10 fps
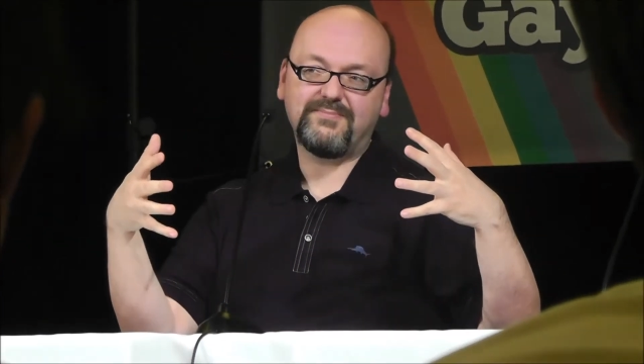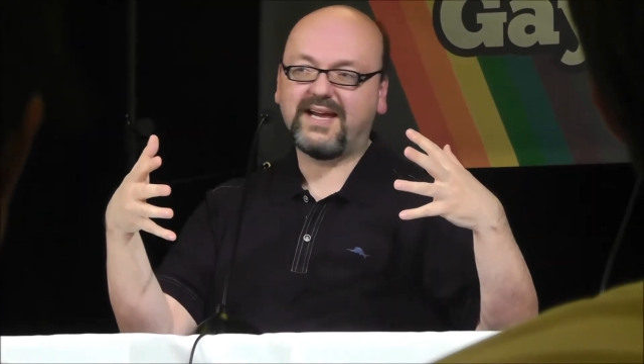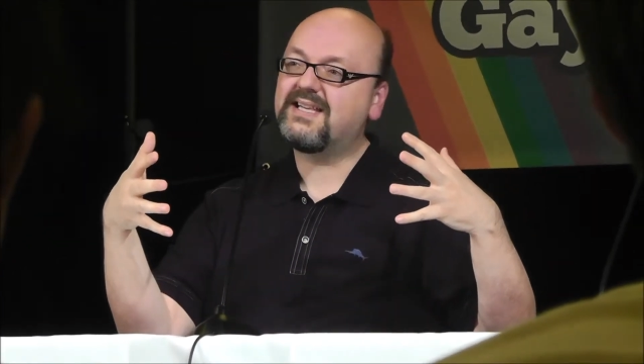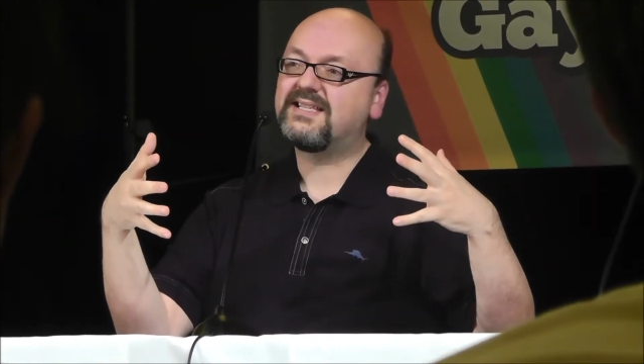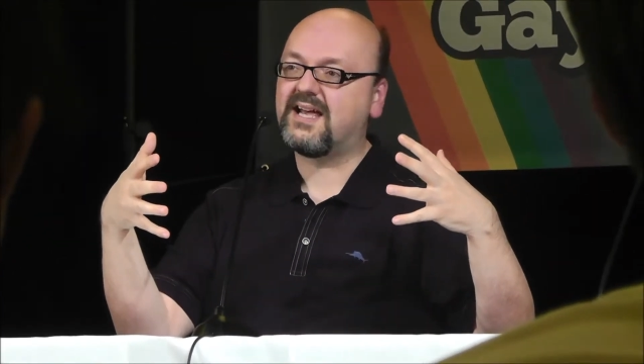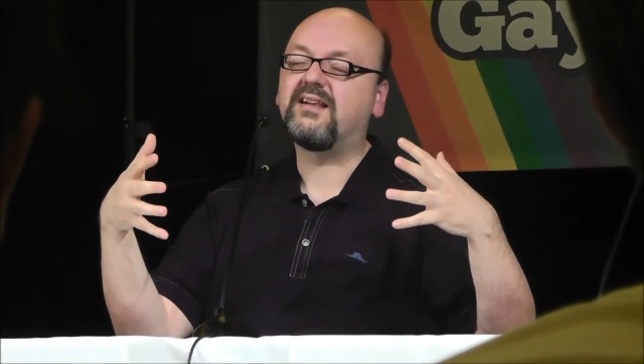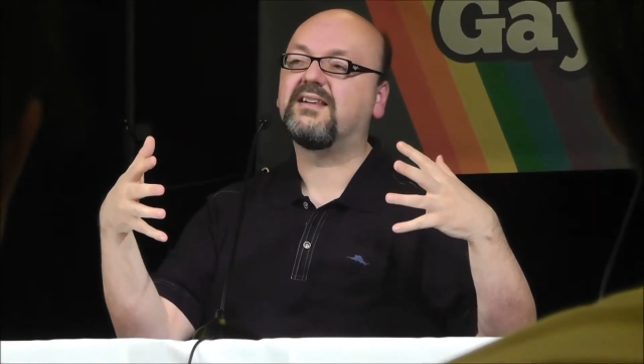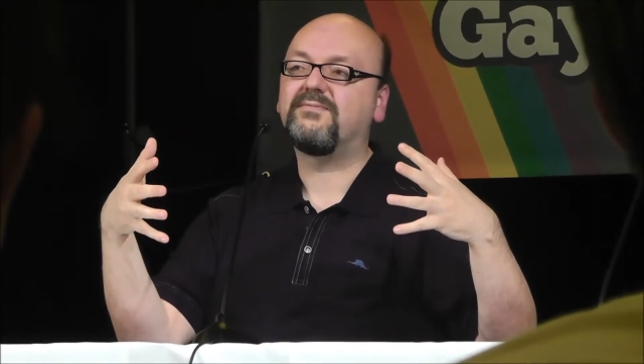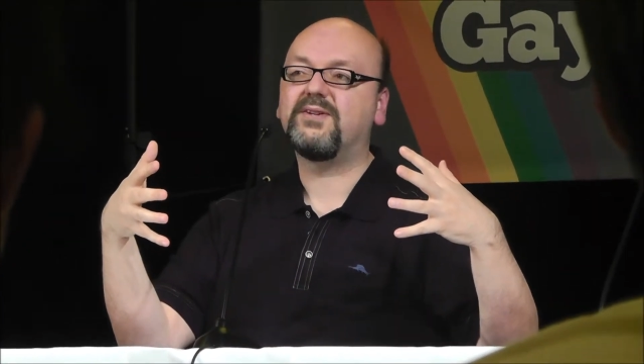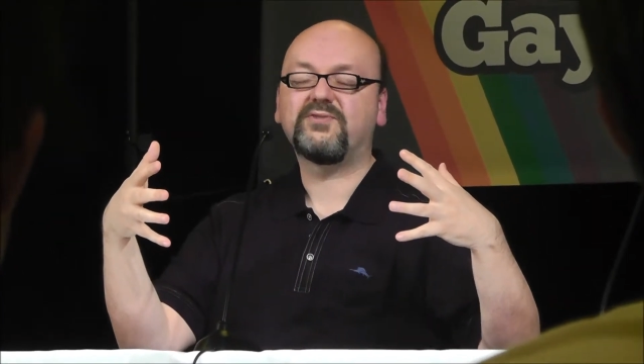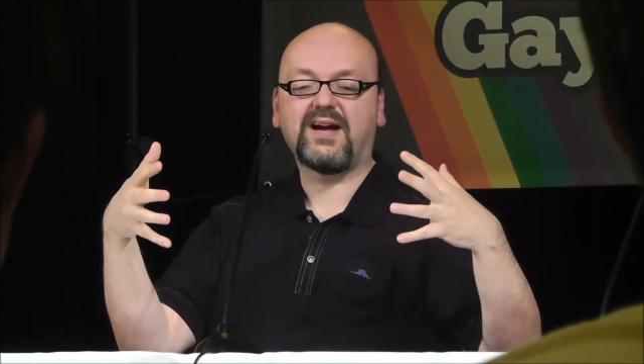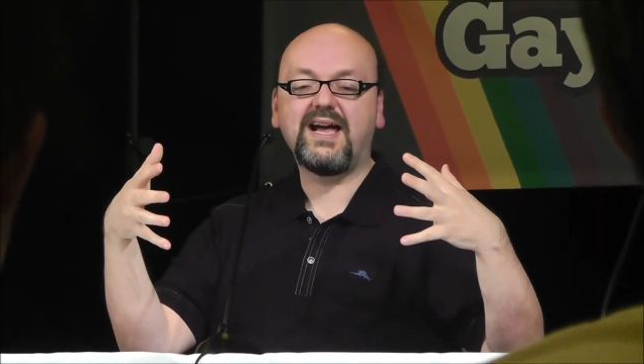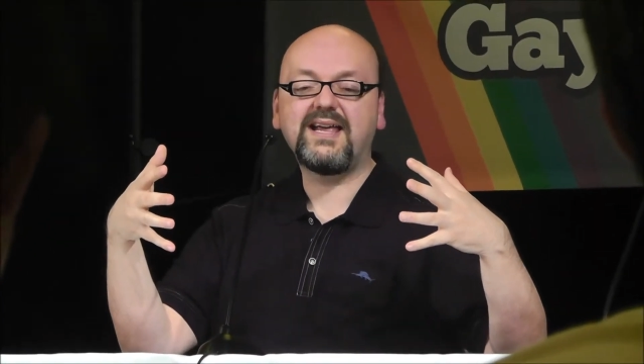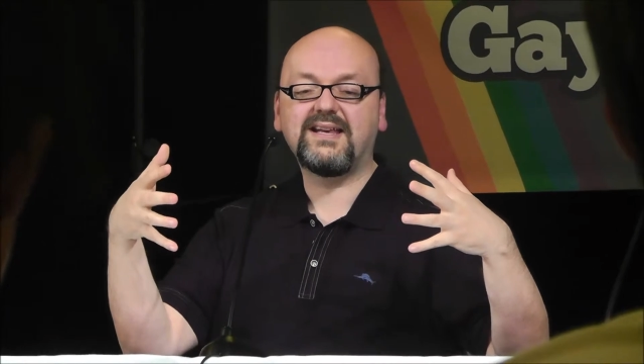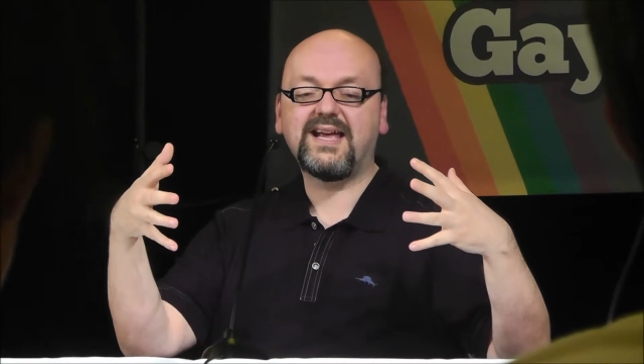make it subtle if we
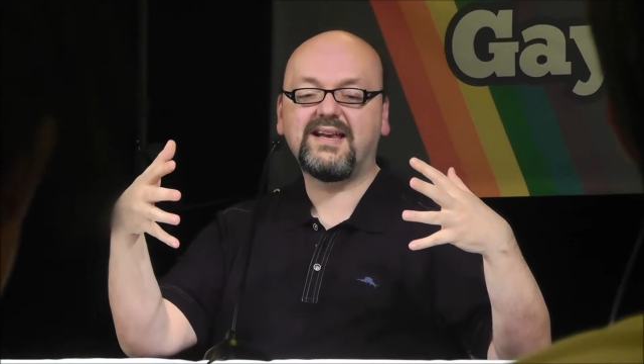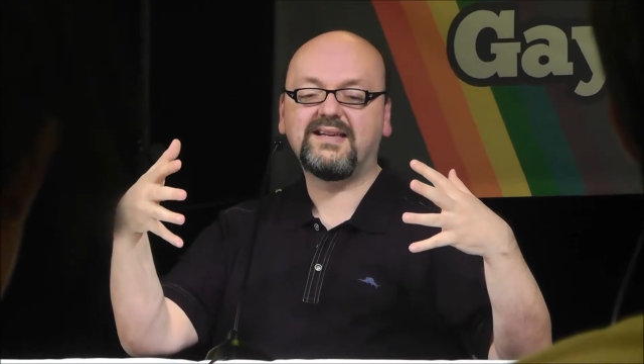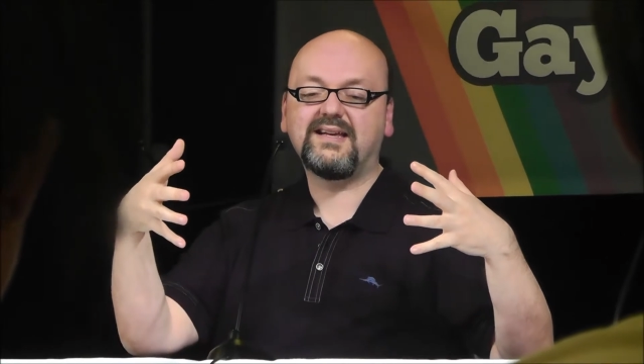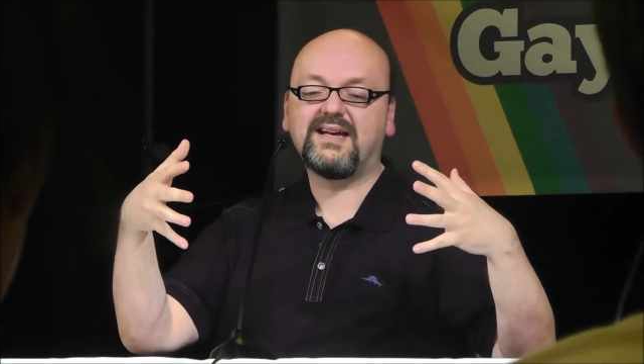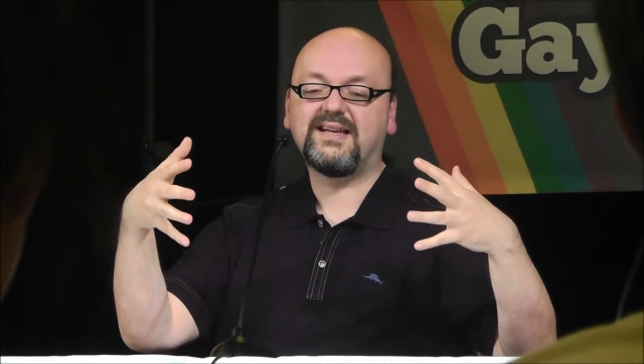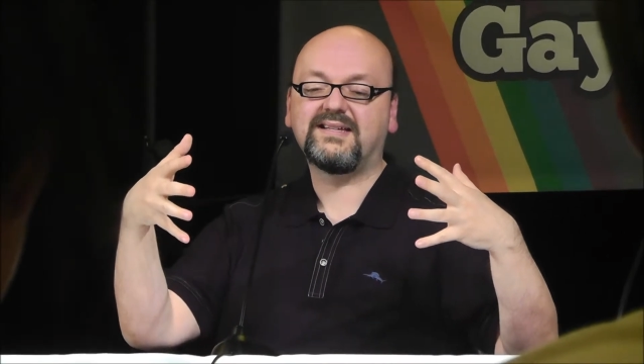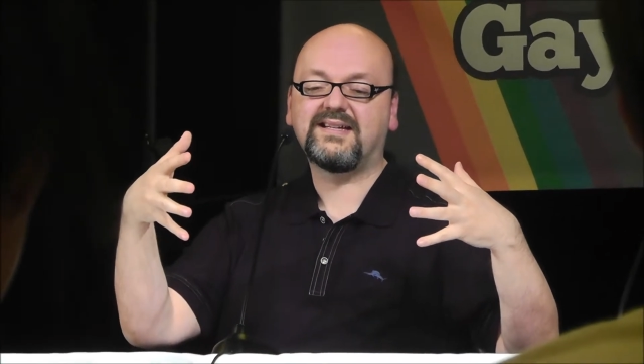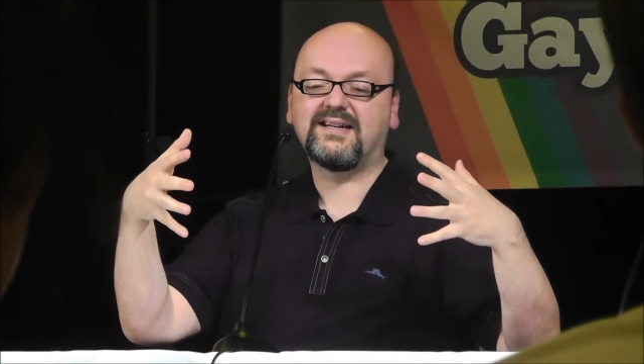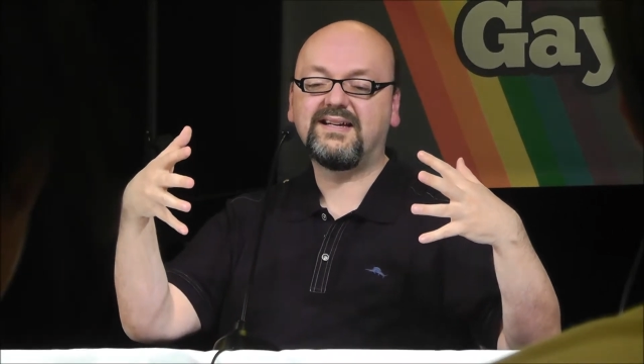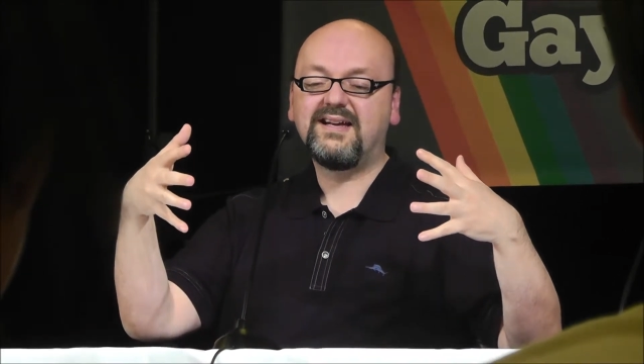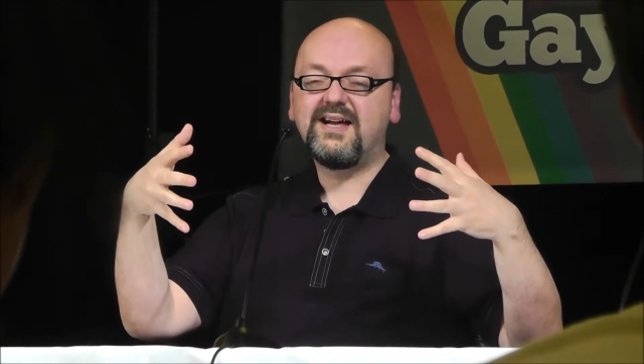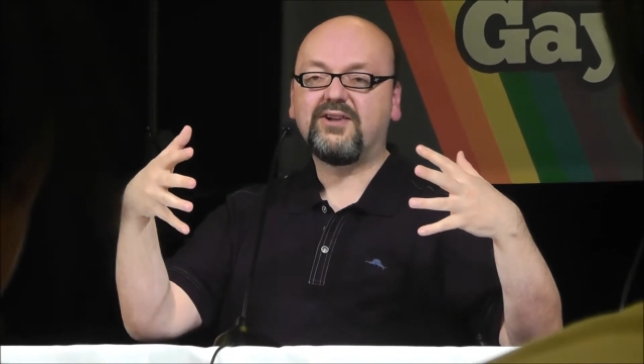try, and, and, and uh,